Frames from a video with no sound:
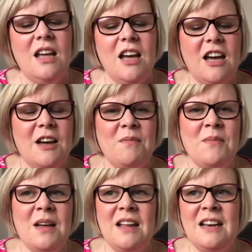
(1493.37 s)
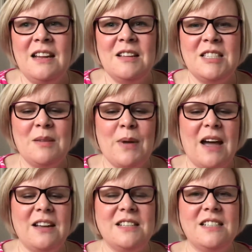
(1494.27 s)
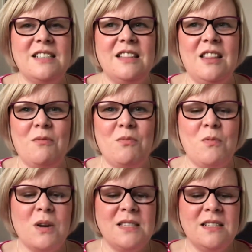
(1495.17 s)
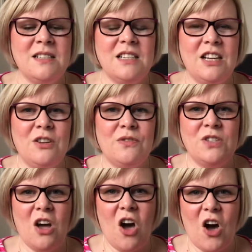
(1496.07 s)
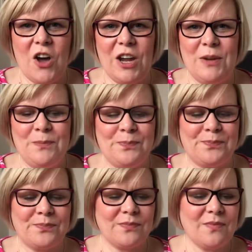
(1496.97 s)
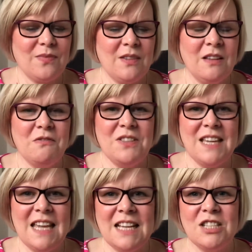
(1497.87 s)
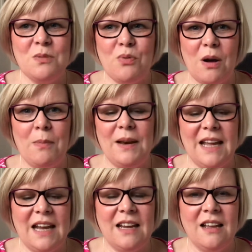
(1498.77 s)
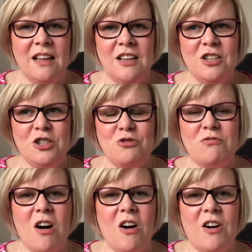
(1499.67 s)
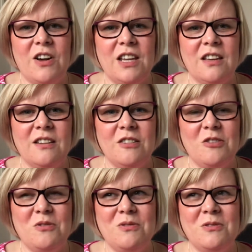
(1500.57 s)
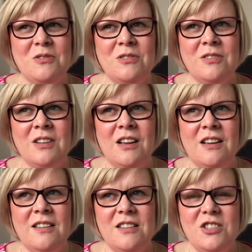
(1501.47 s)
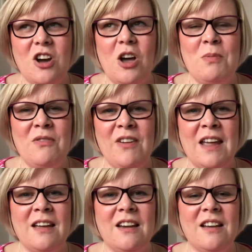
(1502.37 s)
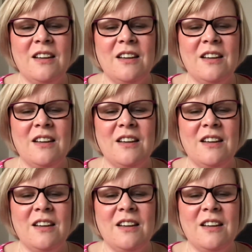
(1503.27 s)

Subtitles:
and it's about there wasn't enough time for the ink to properly dry, or the type of ink,